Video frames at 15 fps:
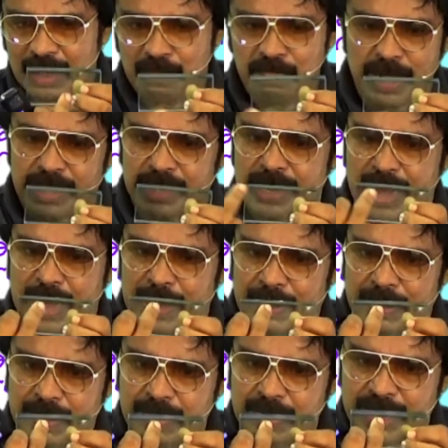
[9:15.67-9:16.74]
But the
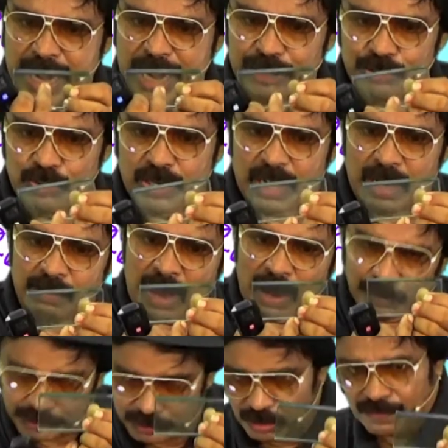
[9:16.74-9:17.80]
ray should come
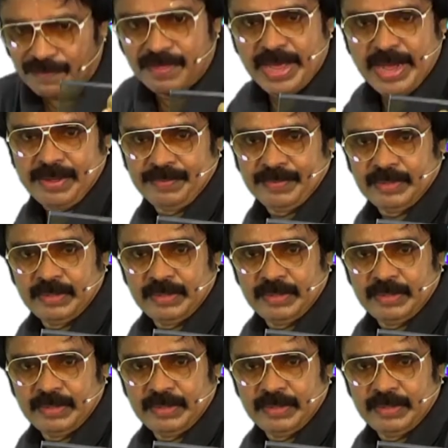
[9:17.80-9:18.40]
out of the